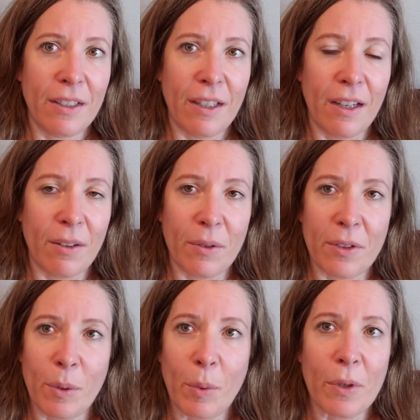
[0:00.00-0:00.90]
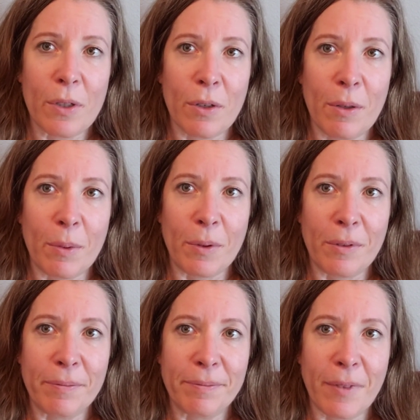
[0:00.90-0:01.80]
and it was super
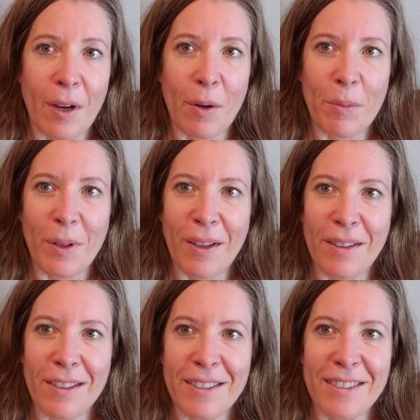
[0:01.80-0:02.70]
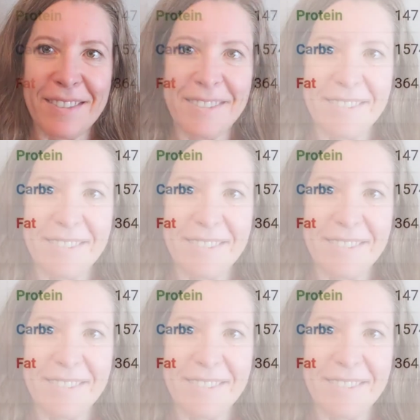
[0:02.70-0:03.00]
enjoyable. I hope you like this.